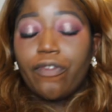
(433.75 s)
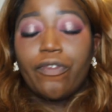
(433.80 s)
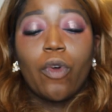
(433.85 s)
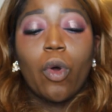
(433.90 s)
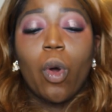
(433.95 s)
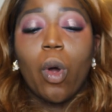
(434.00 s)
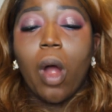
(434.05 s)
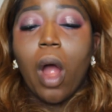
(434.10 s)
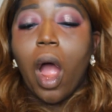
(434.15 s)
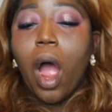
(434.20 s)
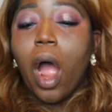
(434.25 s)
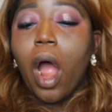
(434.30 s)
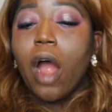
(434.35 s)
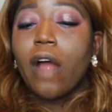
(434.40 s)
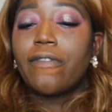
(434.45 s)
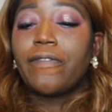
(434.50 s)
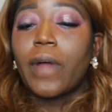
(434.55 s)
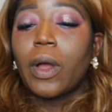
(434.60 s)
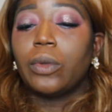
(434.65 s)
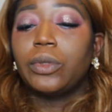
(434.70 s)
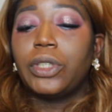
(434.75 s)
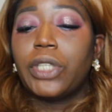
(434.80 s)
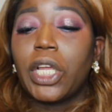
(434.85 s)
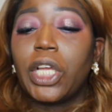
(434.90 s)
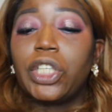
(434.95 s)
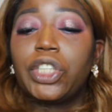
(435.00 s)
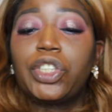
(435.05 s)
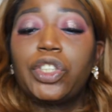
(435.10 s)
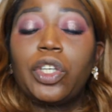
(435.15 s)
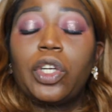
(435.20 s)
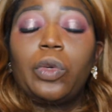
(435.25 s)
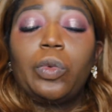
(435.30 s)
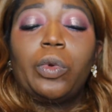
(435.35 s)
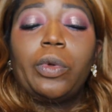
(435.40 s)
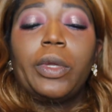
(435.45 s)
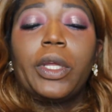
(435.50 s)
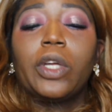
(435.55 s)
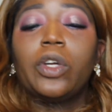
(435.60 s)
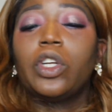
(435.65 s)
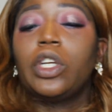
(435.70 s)
For our foundation,
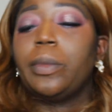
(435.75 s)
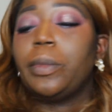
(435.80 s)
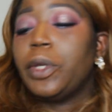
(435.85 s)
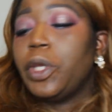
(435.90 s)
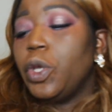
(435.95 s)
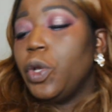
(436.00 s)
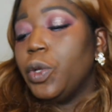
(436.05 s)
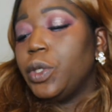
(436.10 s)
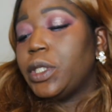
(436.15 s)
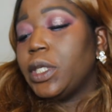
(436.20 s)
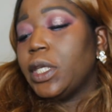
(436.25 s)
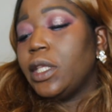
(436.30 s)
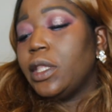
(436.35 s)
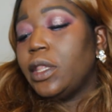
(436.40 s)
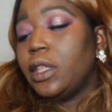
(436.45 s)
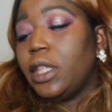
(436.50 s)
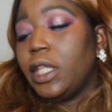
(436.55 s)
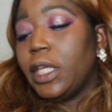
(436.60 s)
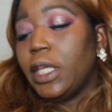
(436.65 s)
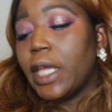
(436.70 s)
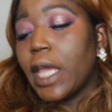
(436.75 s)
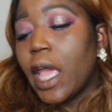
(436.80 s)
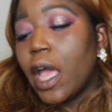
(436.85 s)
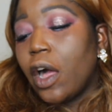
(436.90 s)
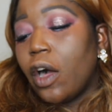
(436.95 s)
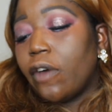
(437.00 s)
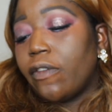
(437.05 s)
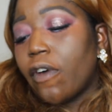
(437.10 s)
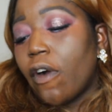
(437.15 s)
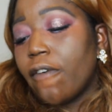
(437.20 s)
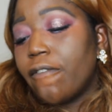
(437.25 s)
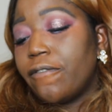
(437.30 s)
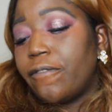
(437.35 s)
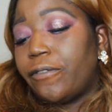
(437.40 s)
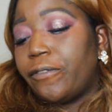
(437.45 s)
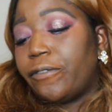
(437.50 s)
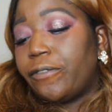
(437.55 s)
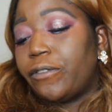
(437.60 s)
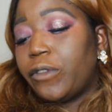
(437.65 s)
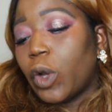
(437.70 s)
we're going to be using the
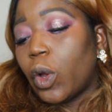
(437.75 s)
e.l.f.